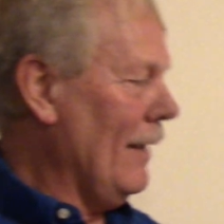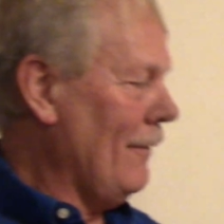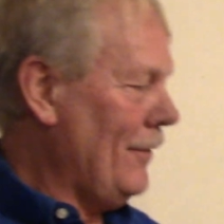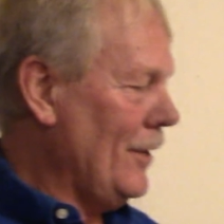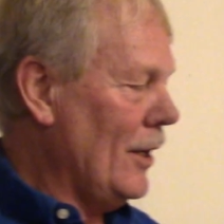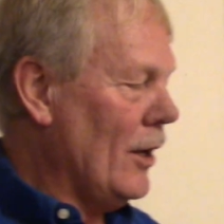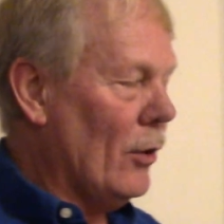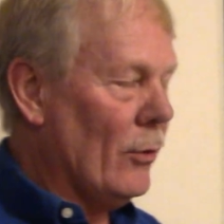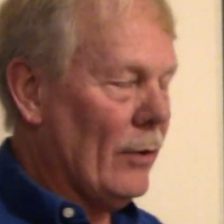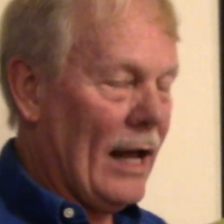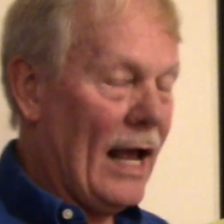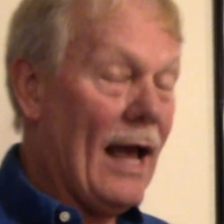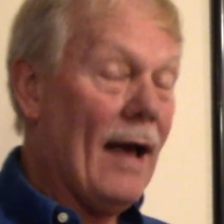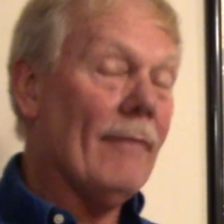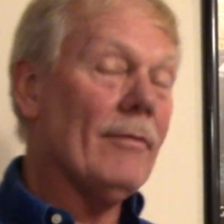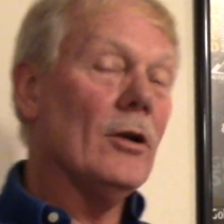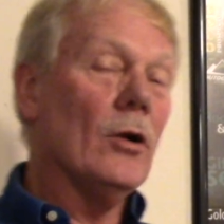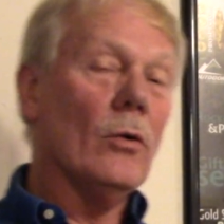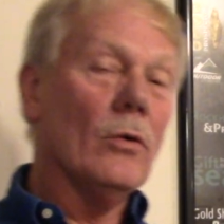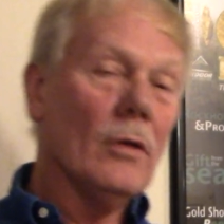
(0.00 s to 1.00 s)
if you don't have
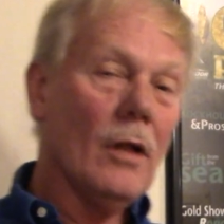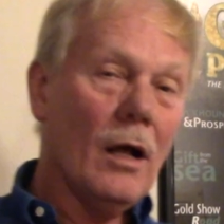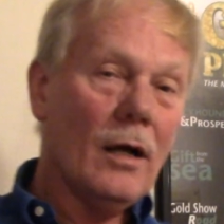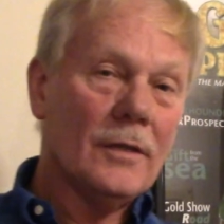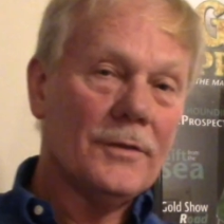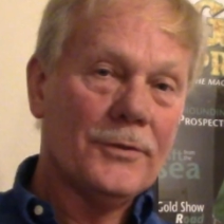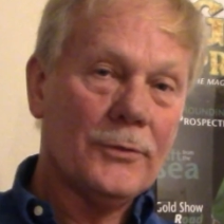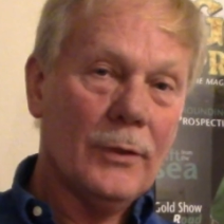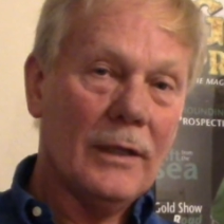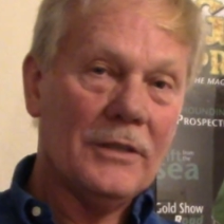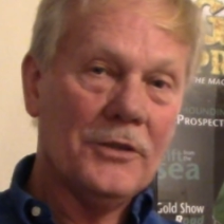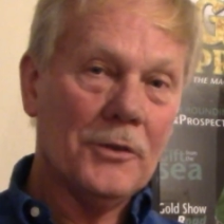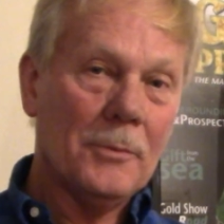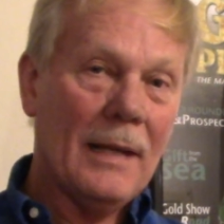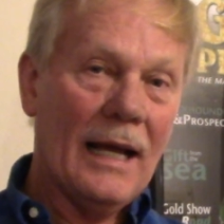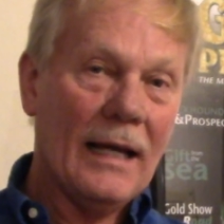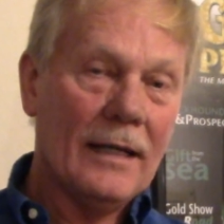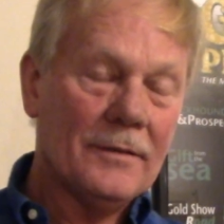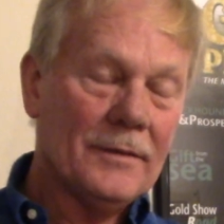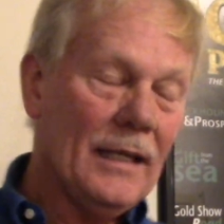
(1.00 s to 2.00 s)
an old Lost Treasure
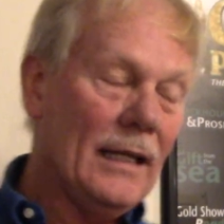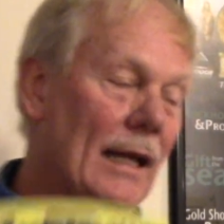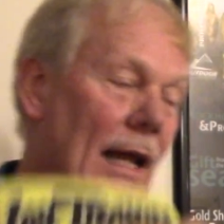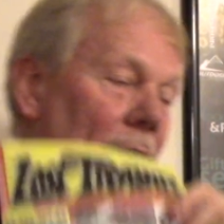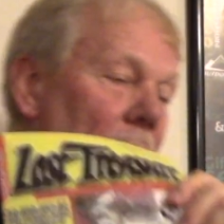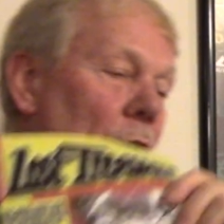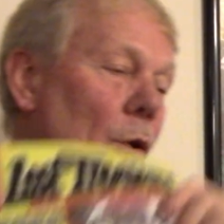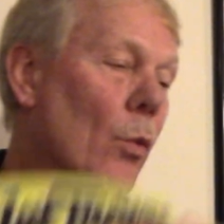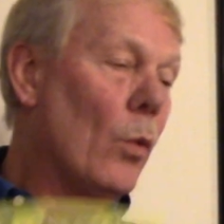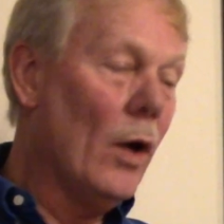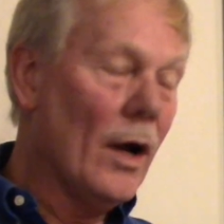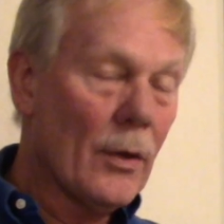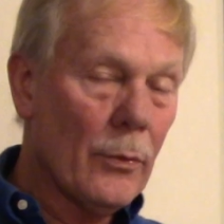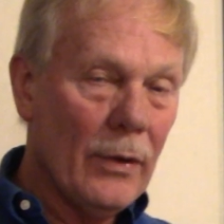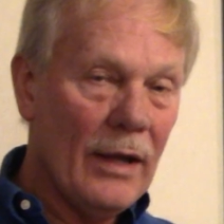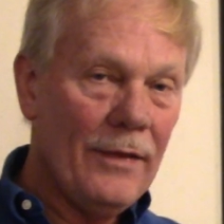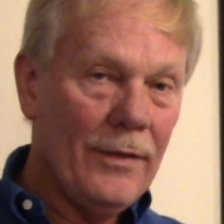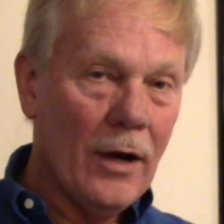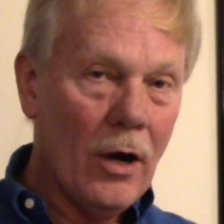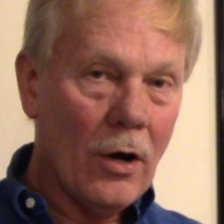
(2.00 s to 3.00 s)
magazine and you want to
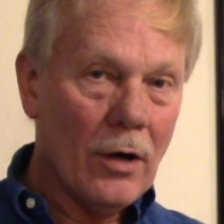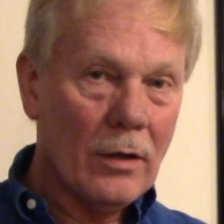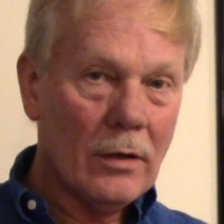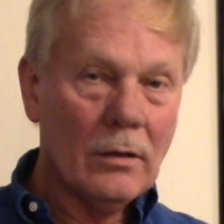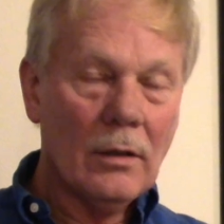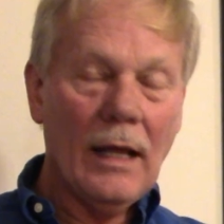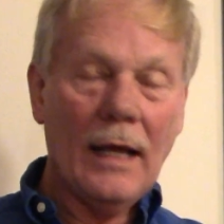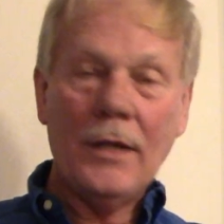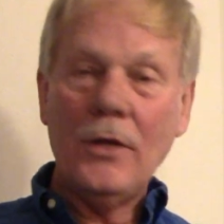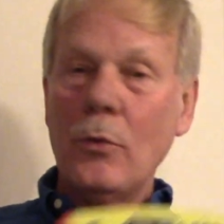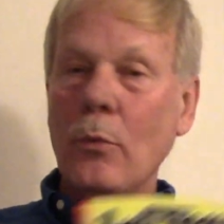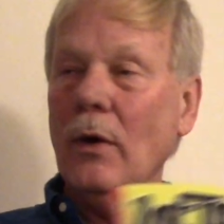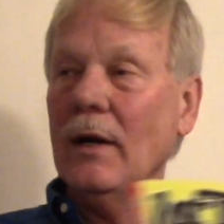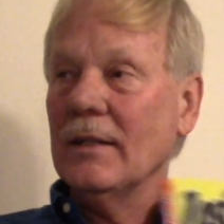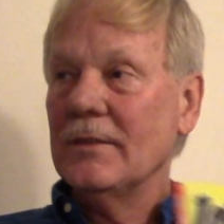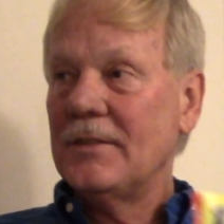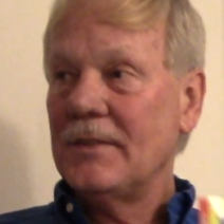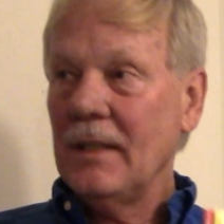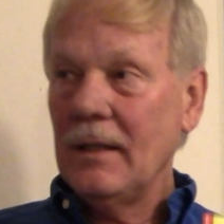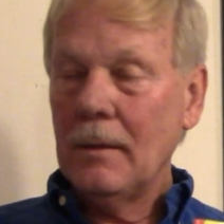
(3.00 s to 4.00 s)
read the article and you
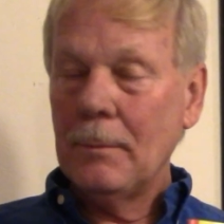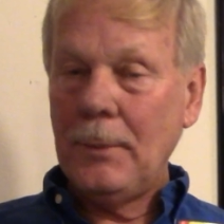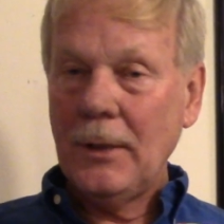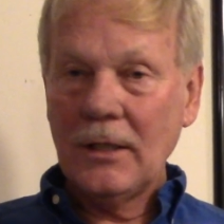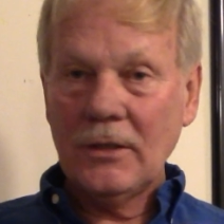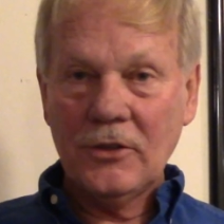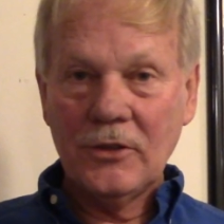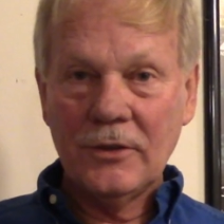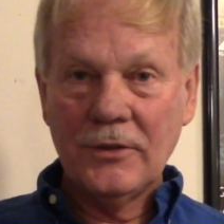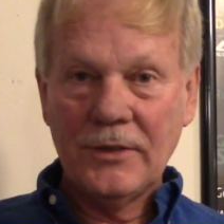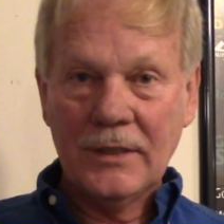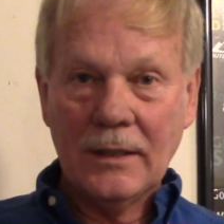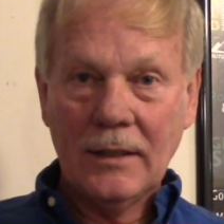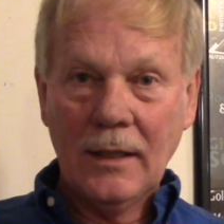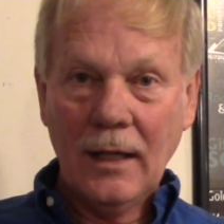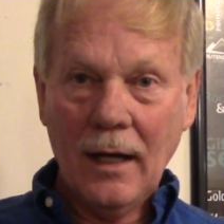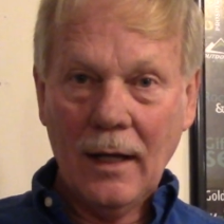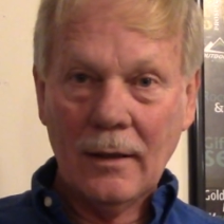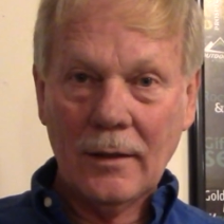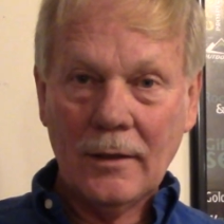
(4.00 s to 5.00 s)
want to see the pictures in
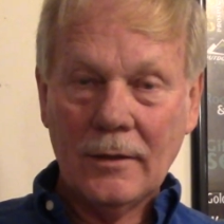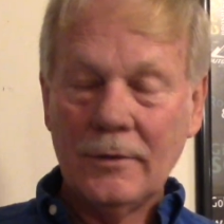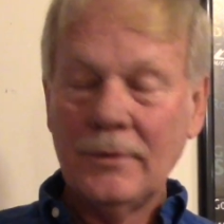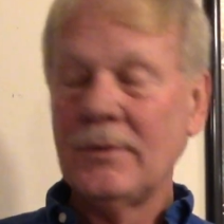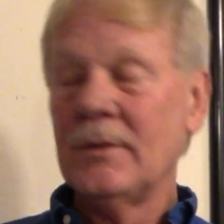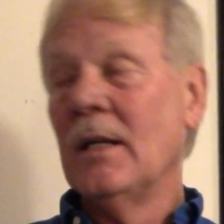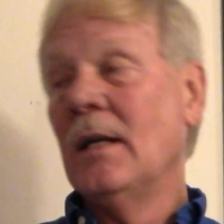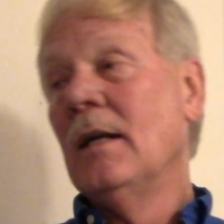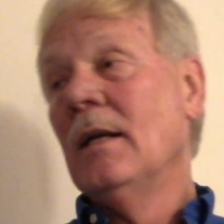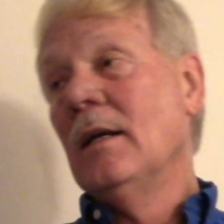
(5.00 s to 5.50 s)
colors,